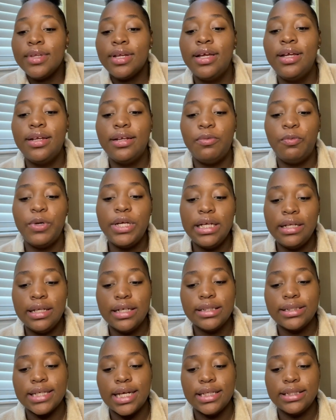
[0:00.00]
And the
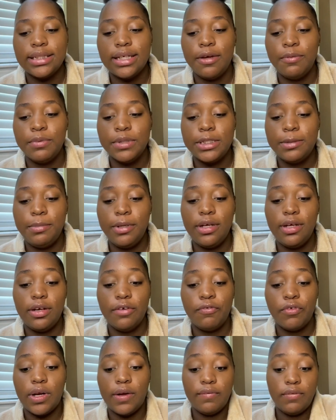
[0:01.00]
weakness I said was speaking in
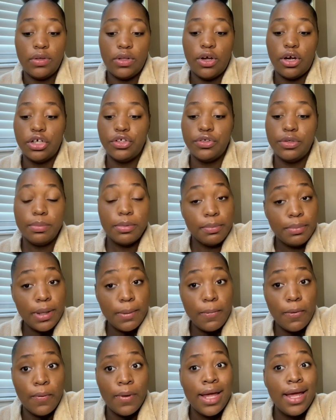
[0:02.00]
front of a large group of
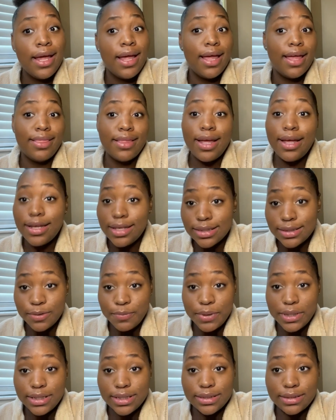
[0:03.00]
people, and that is a
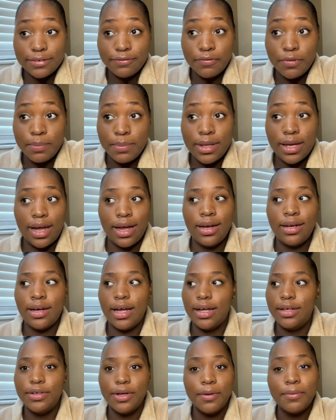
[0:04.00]
weakness for me.
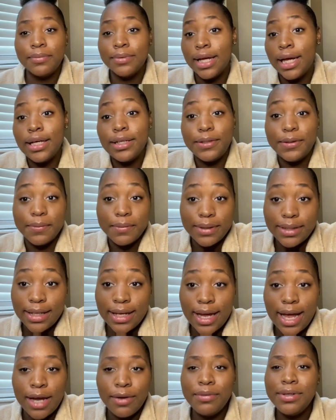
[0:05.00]
I don't like doing
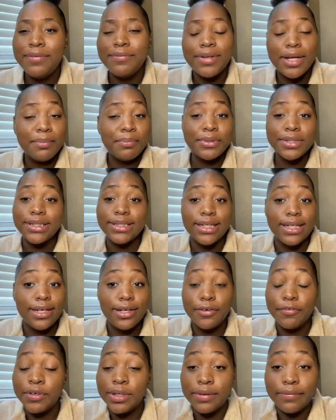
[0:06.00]
that. I don't even like presenting
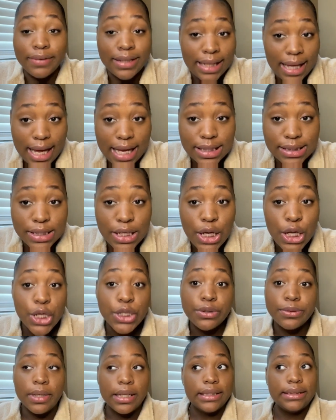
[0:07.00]
in front of class,
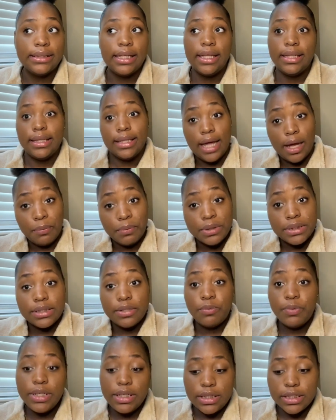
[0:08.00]
so I said that was a
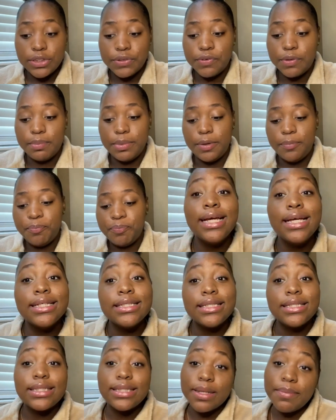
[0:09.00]
weakness for me.
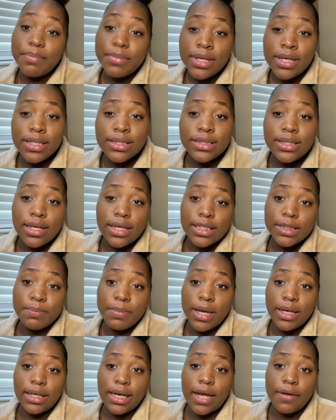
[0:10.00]
Some things to
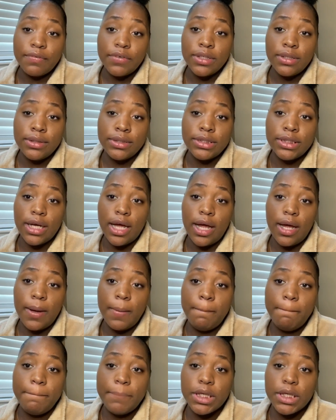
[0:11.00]
expect after the job.